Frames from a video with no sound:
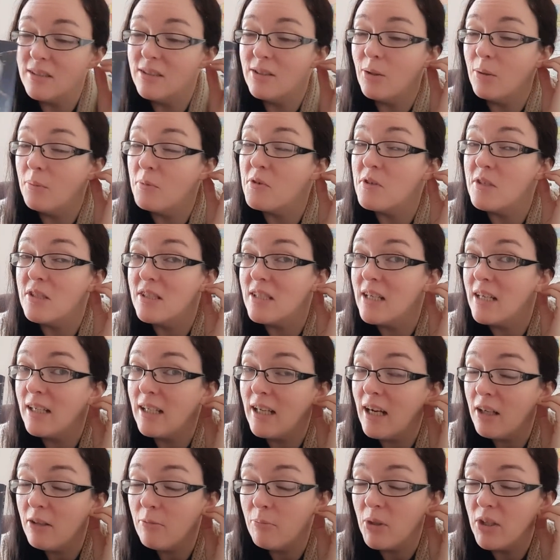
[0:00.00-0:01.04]
so I'm going to take it
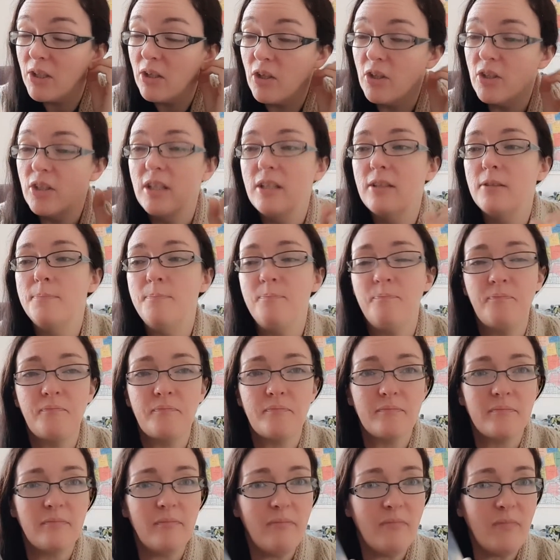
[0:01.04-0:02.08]
out of my cart now.
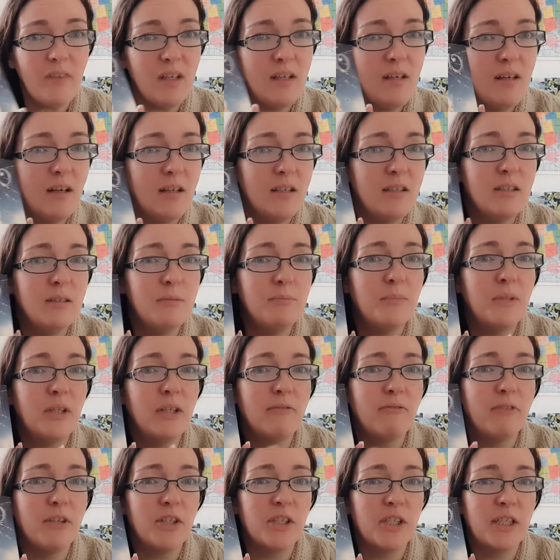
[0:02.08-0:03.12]

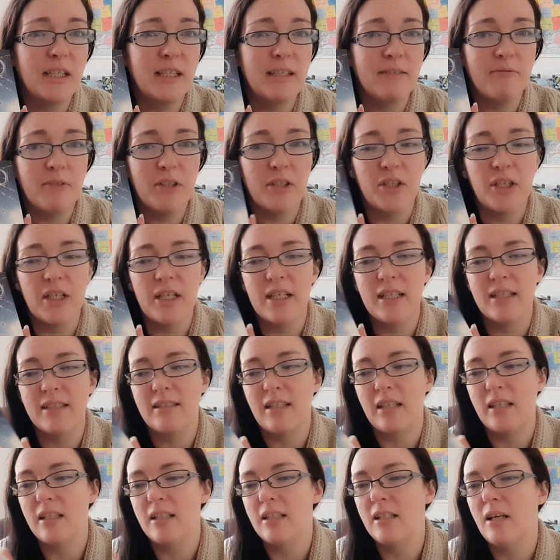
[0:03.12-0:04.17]
Very
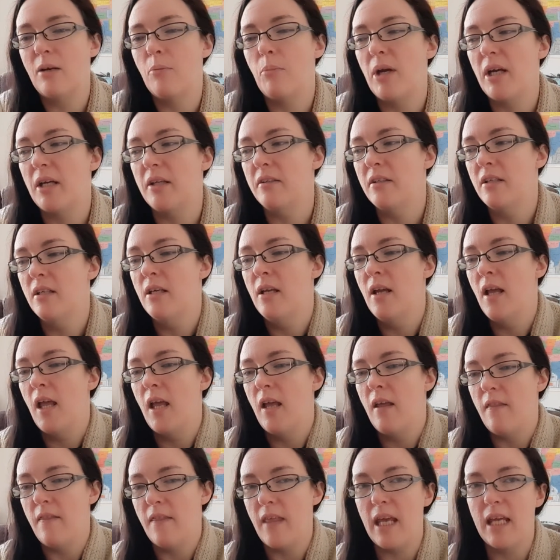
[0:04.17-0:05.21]
excited about
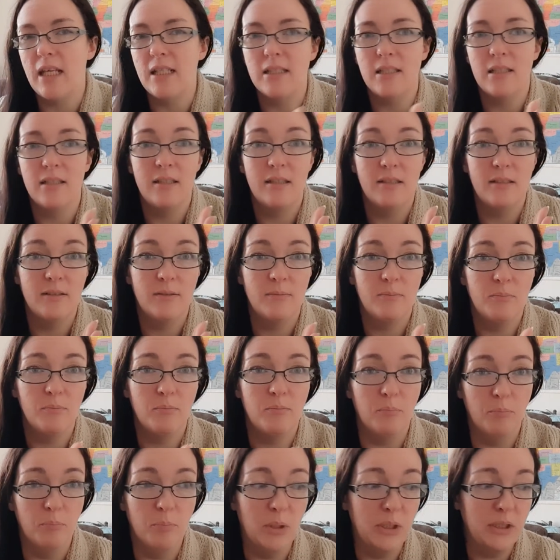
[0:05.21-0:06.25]
that
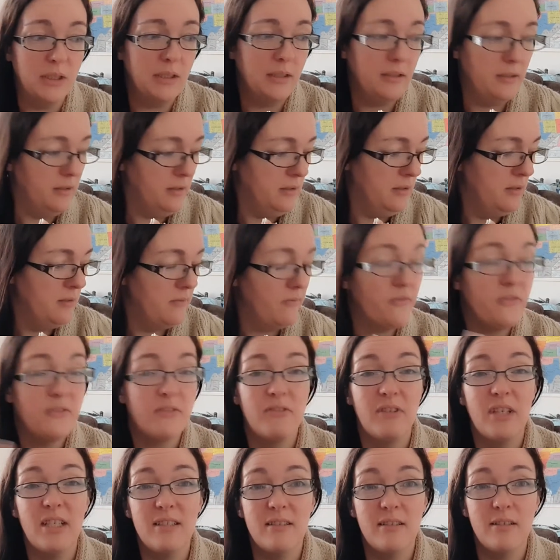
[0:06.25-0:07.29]
book.
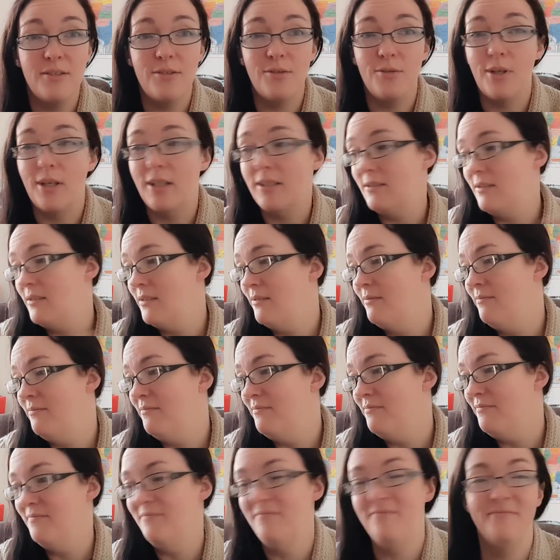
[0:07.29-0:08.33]
That's it, you guys.
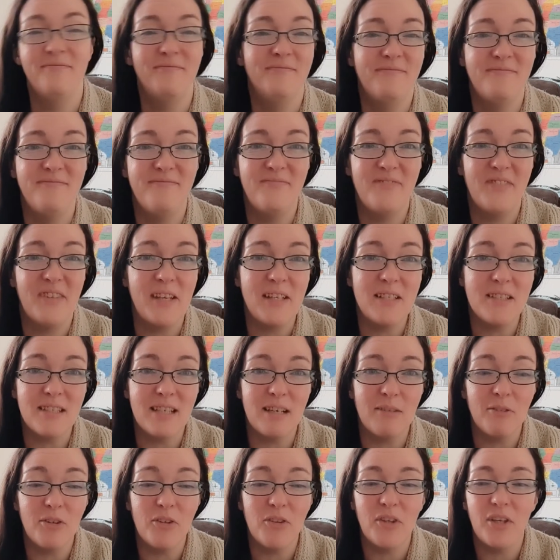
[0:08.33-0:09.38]
That's
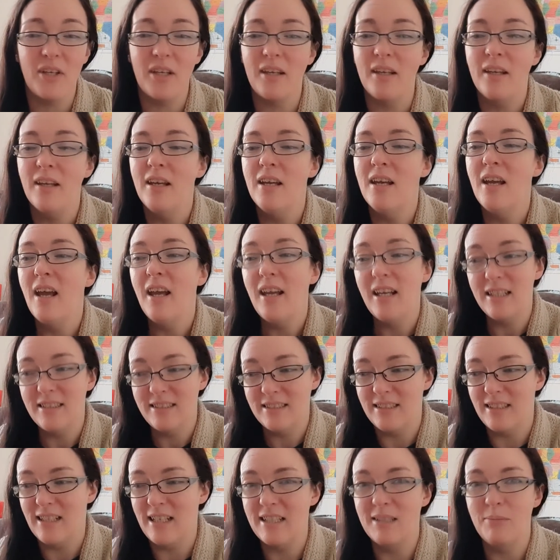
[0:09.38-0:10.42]
everything. It's a
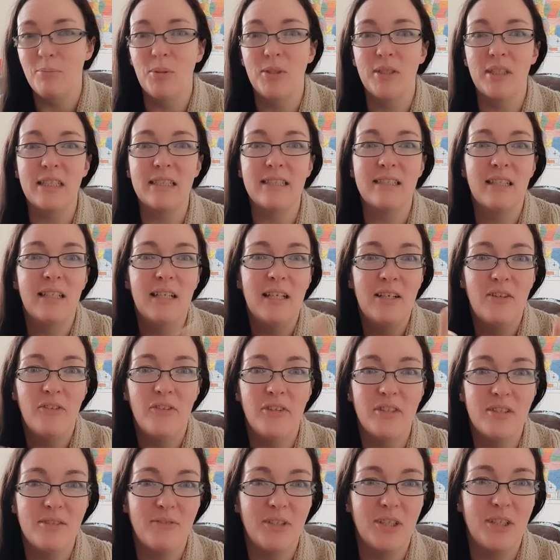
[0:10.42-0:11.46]
lot of books.
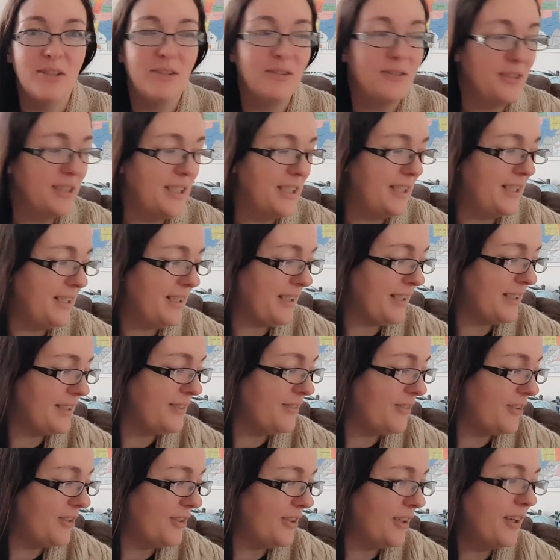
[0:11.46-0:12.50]
This video is getting kind of
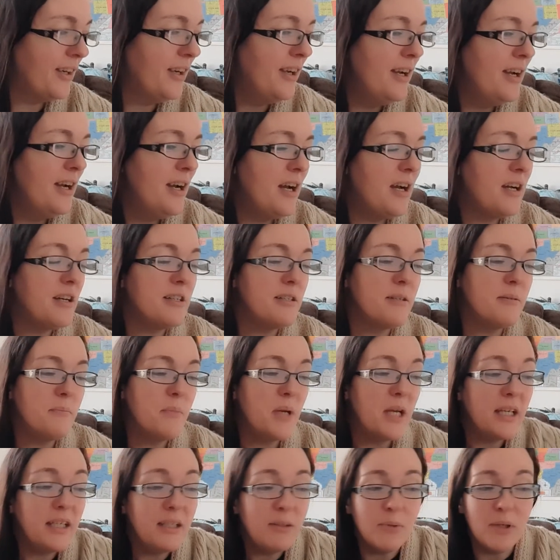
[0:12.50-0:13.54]
long.
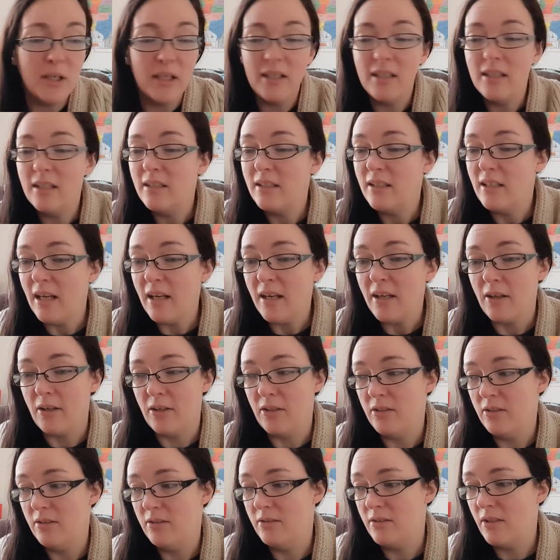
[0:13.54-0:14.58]
Anyway, yeah,
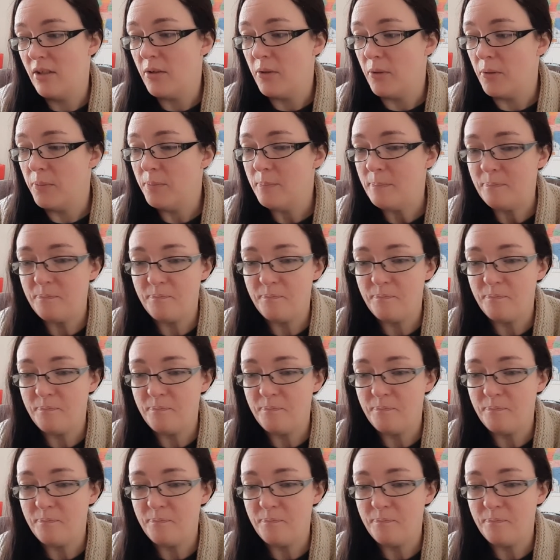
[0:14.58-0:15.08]
so